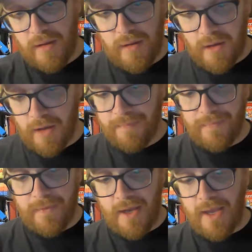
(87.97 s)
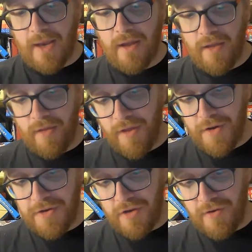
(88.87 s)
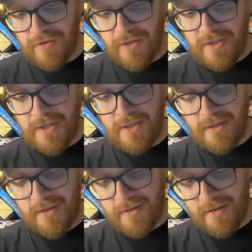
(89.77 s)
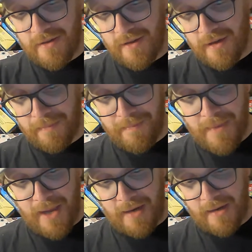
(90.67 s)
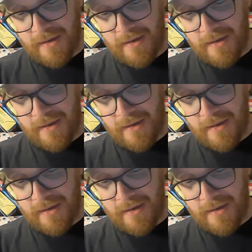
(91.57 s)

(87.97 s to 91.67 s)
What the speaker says: You know, and again, those that are interested. Oh man.